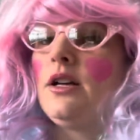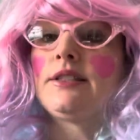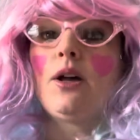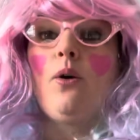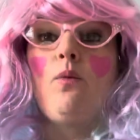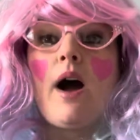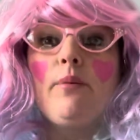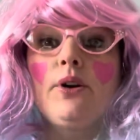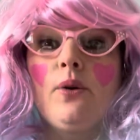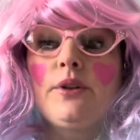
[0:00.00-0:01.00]
So what
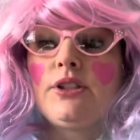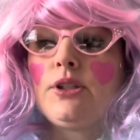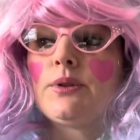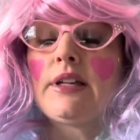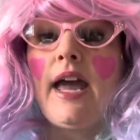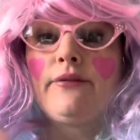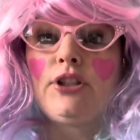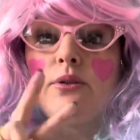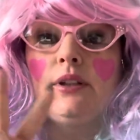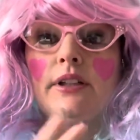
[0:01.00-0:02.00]
we're going to do is I have
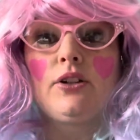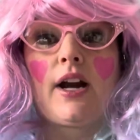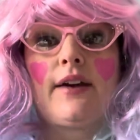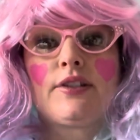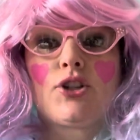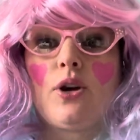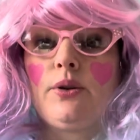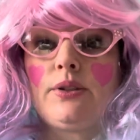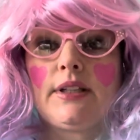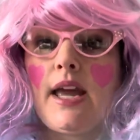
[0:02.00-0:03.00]
two little crafts to show
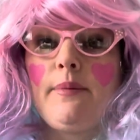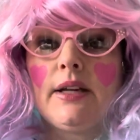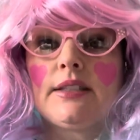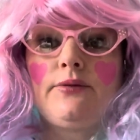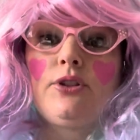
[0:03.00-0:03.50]
you today, because if you